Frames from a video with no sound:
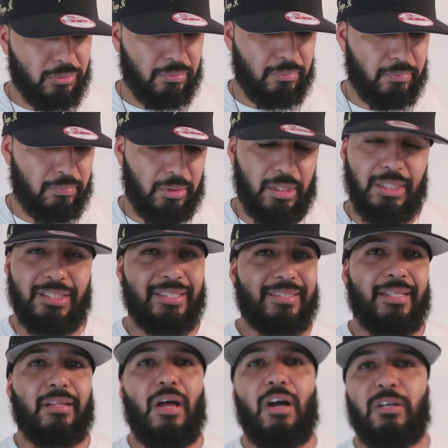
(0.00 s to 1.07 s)
soon
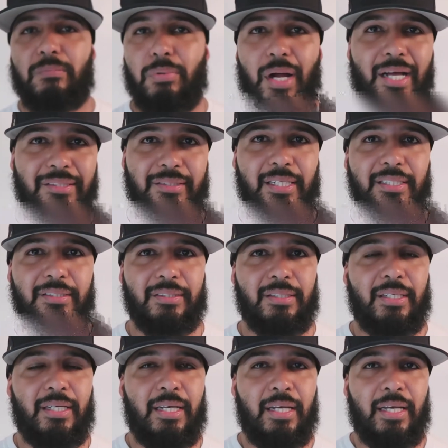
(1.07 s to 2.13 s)
because it's a long
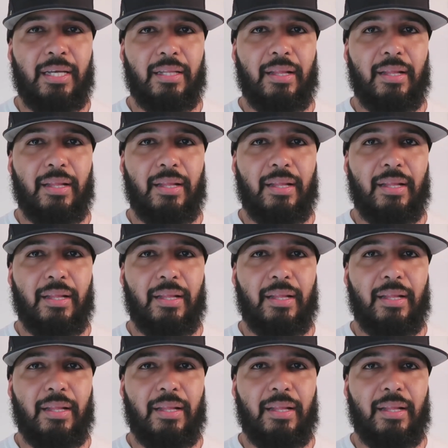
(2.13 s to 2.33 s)
process.